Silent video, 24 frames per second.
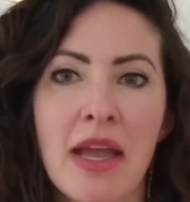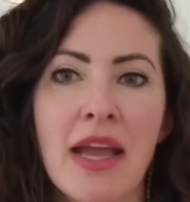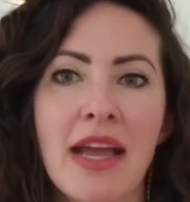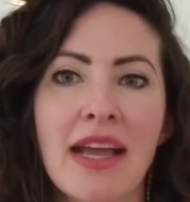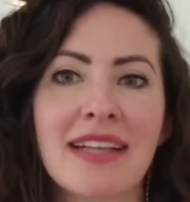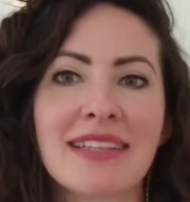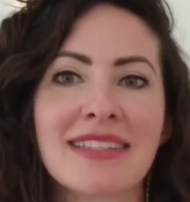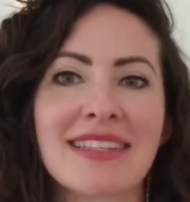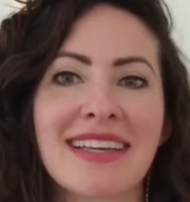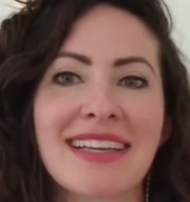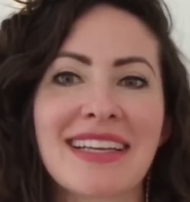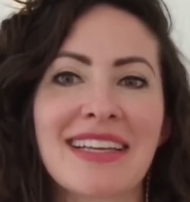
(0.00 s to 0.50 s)

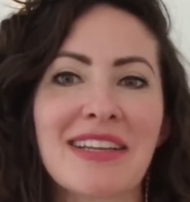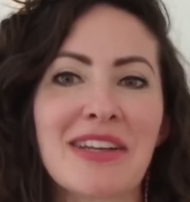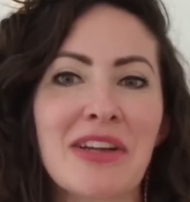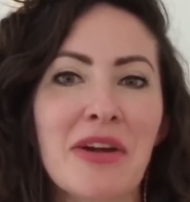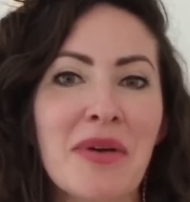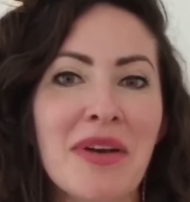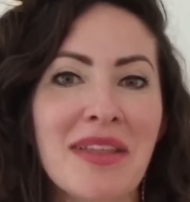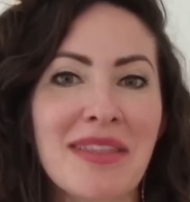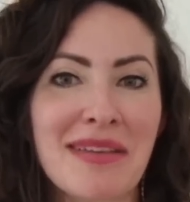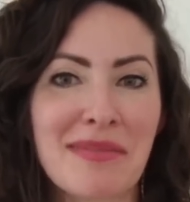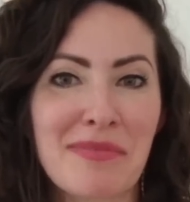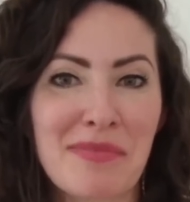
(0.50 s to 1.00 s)
It's like,
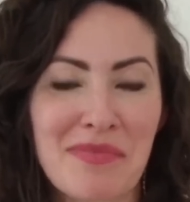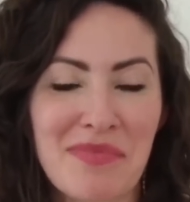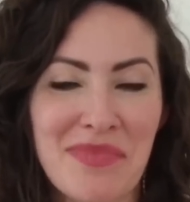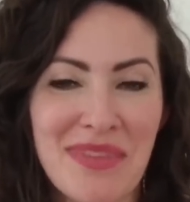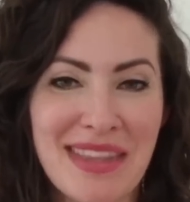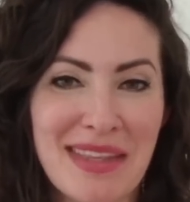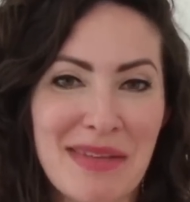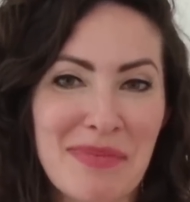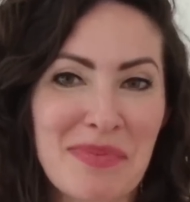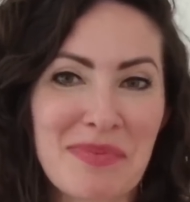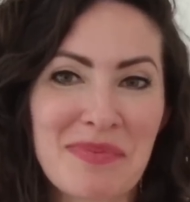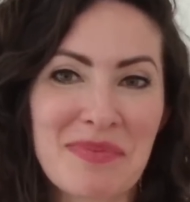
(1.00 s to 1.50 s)
on
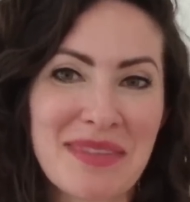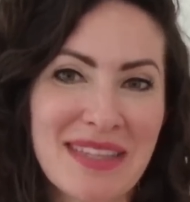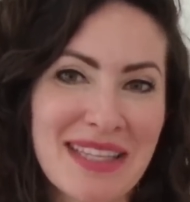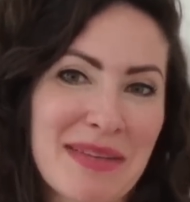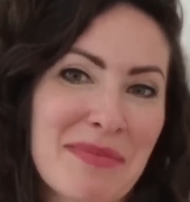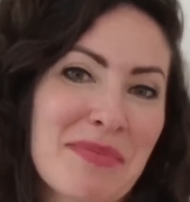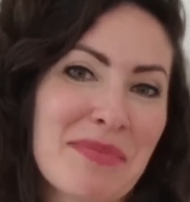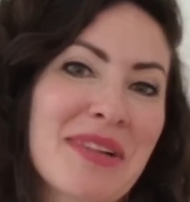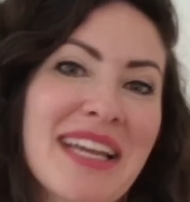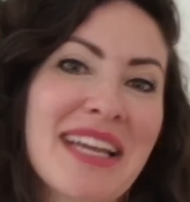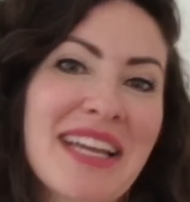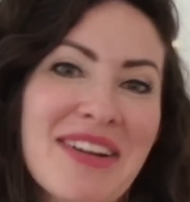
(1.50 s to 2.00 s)
the
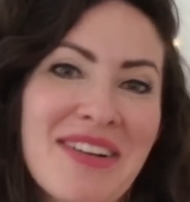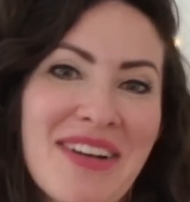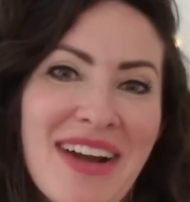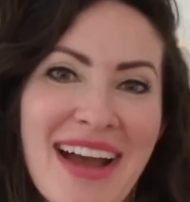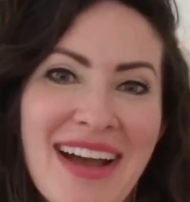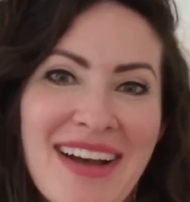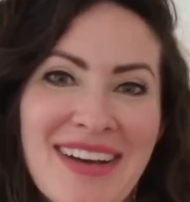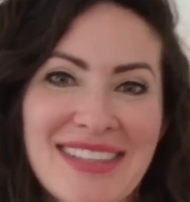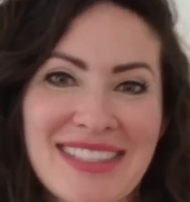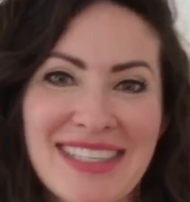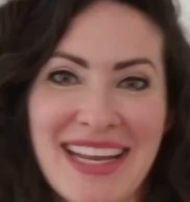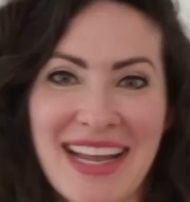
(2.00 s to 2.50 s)

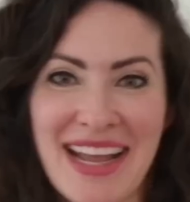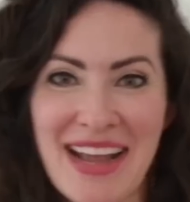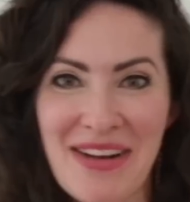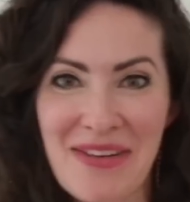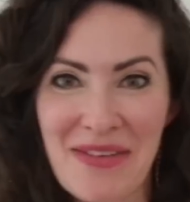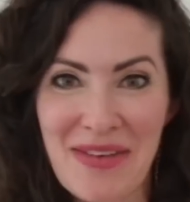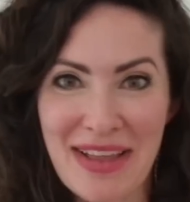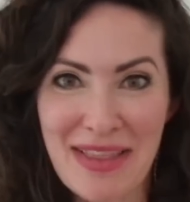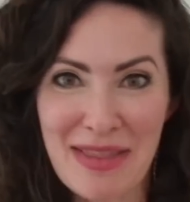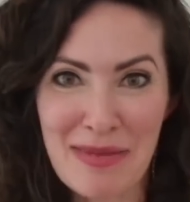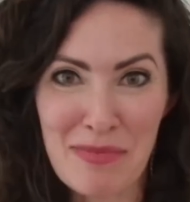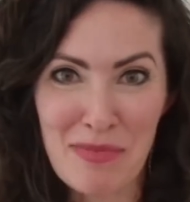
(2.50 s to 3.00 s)
playground
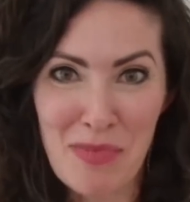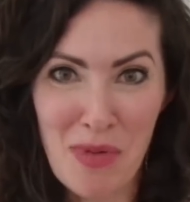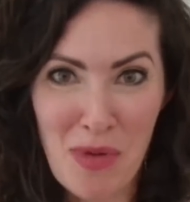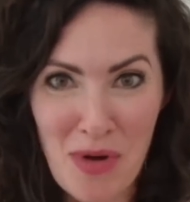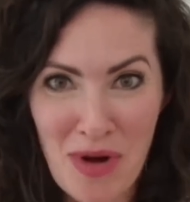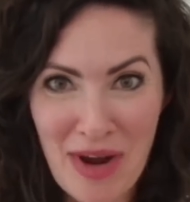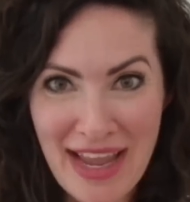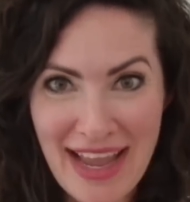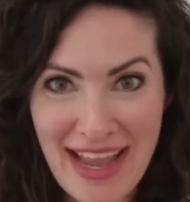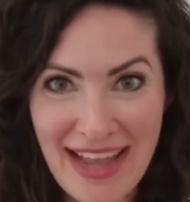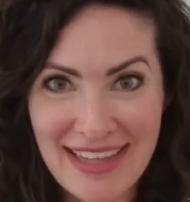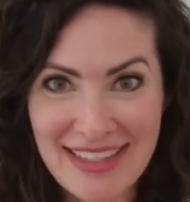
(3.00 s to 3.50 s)
when the
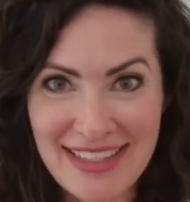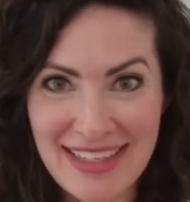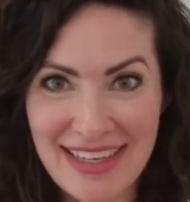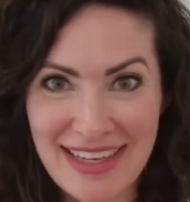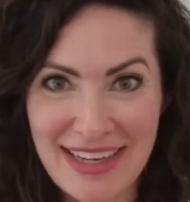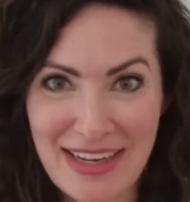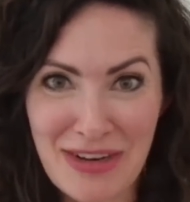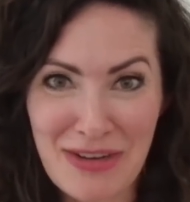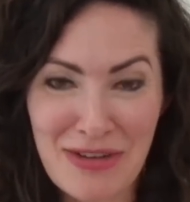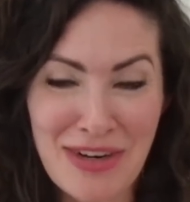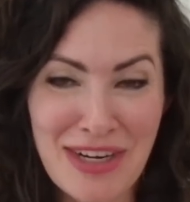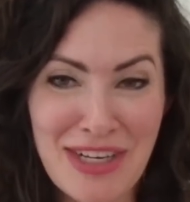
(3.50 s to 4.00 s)
boy has like
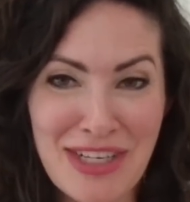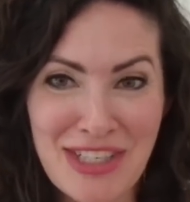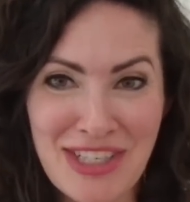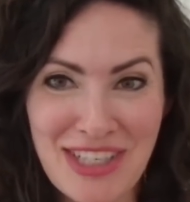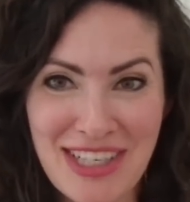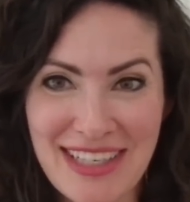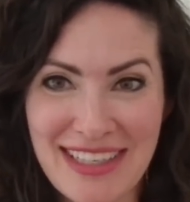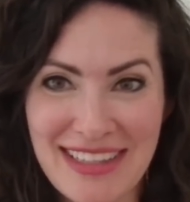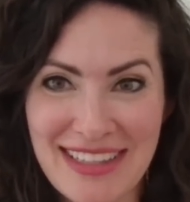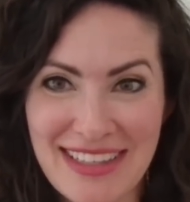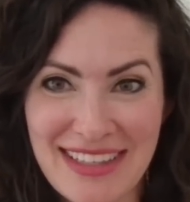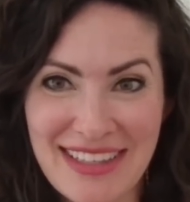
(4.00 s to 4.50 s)
a crush
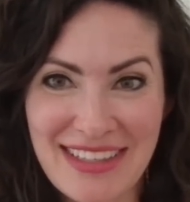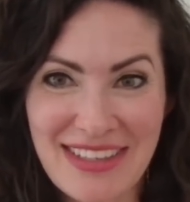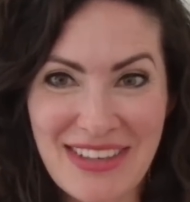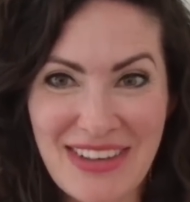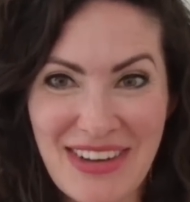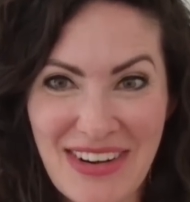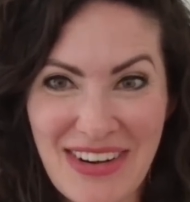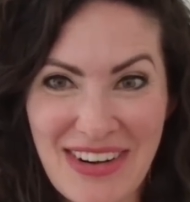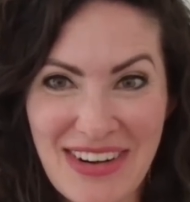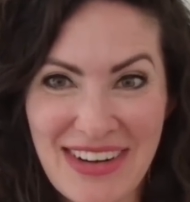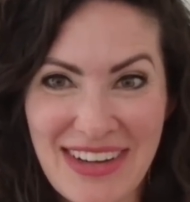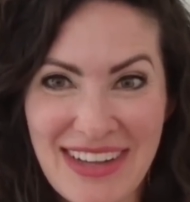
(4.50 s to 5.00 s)
on the little
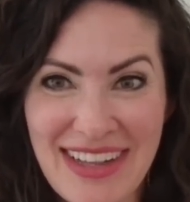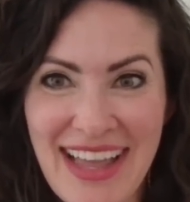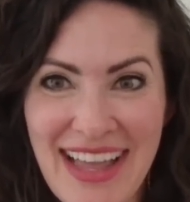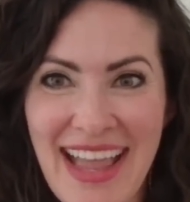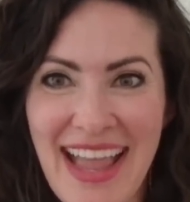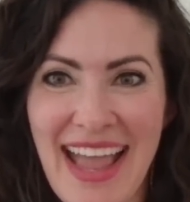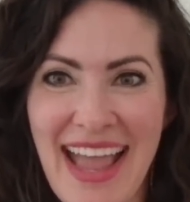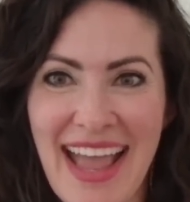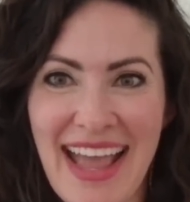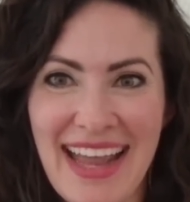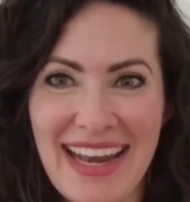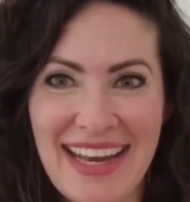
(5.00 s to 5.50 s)
girl
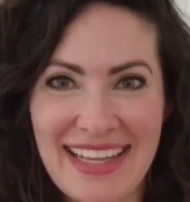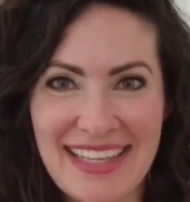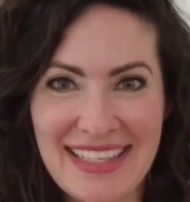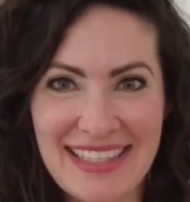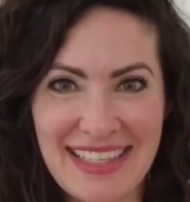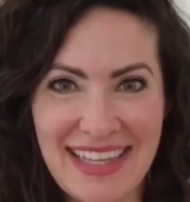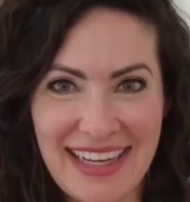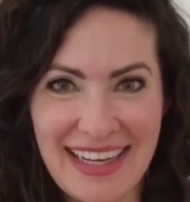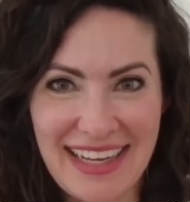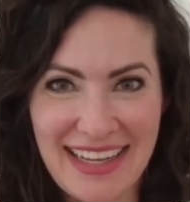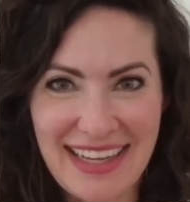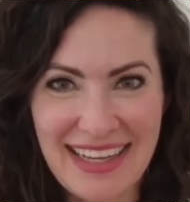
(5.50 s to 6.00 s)
and he's
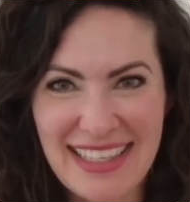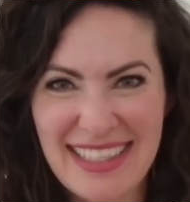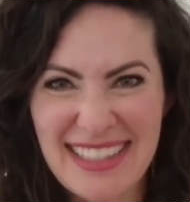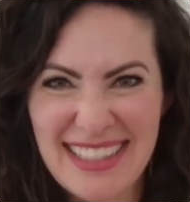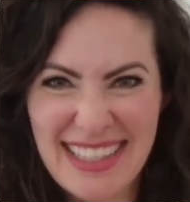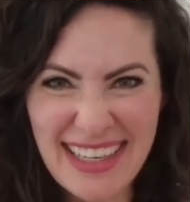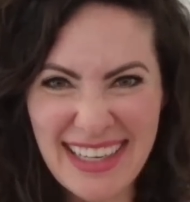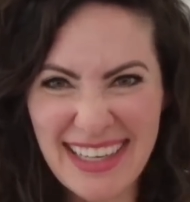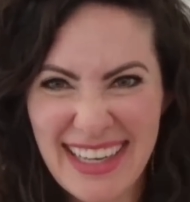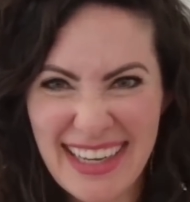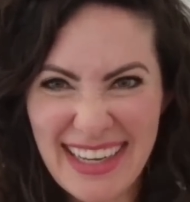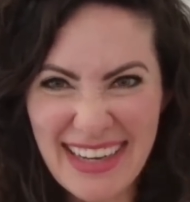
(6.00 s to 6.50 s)
like
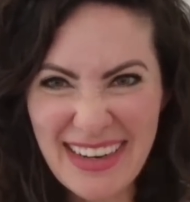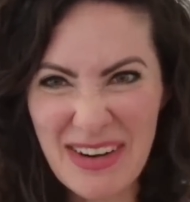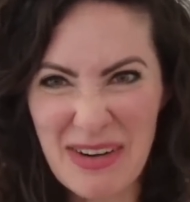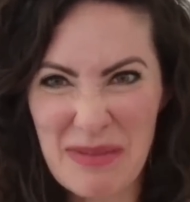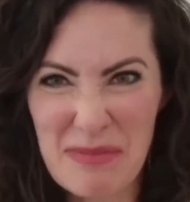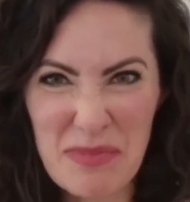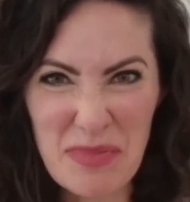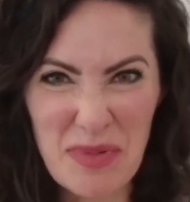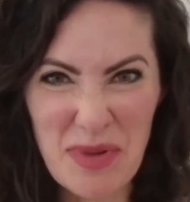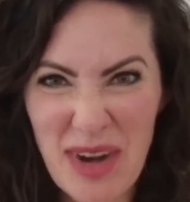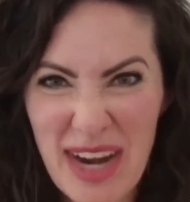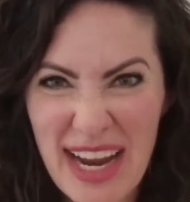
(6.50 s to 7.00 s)
tugging her
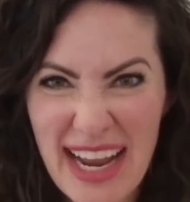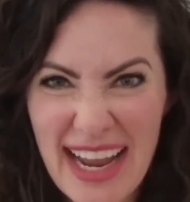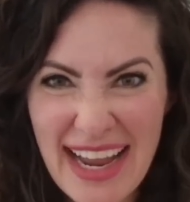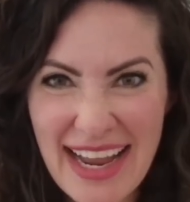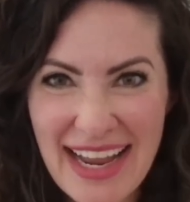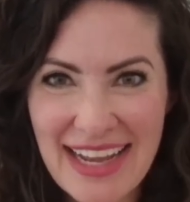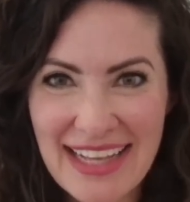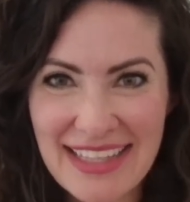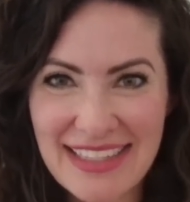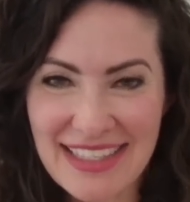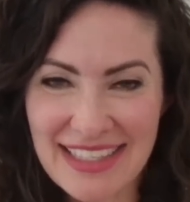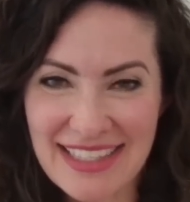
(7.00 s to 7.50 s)

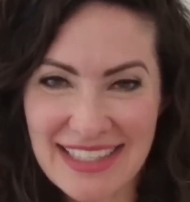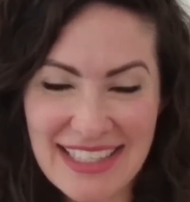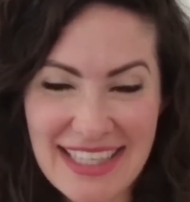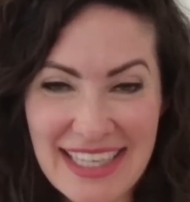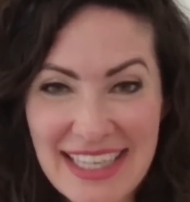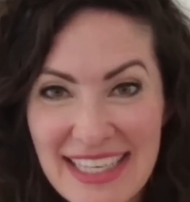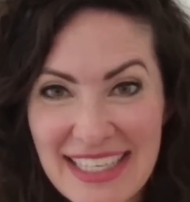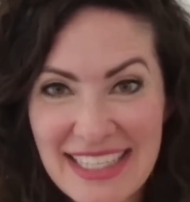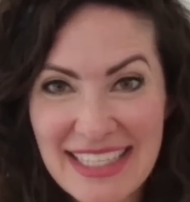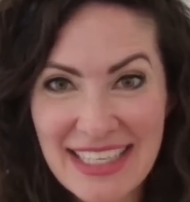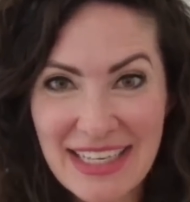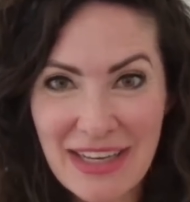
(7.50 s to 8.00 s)
braids and
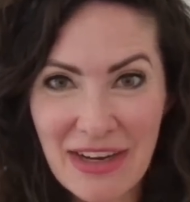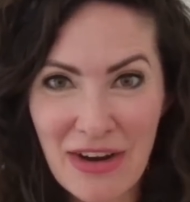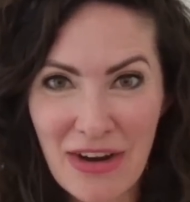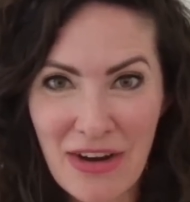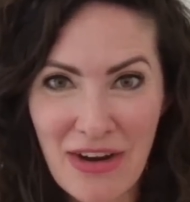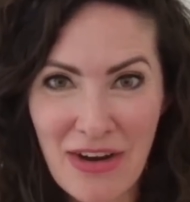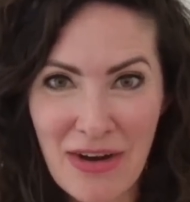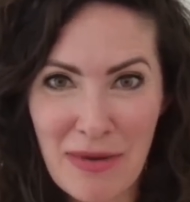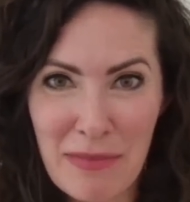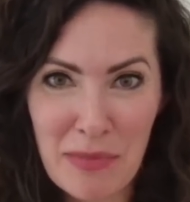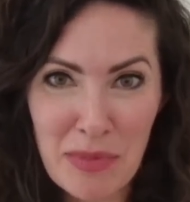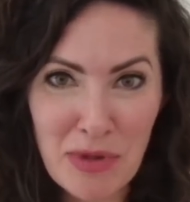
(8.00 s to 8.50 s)
teasing
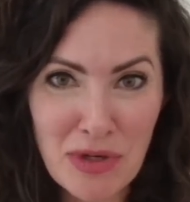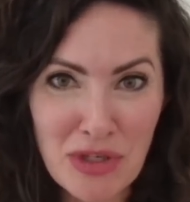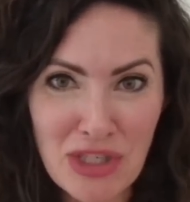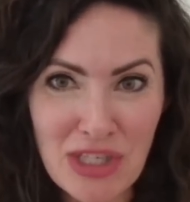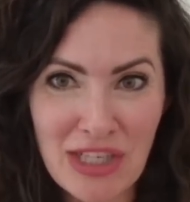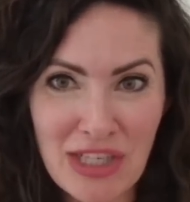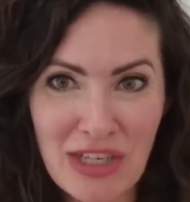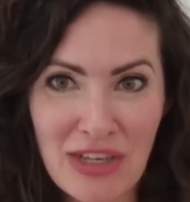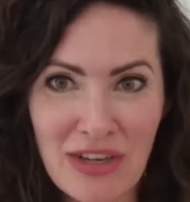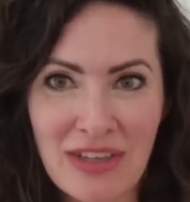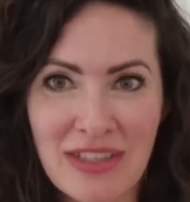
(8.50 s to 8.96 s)
her and pushing her.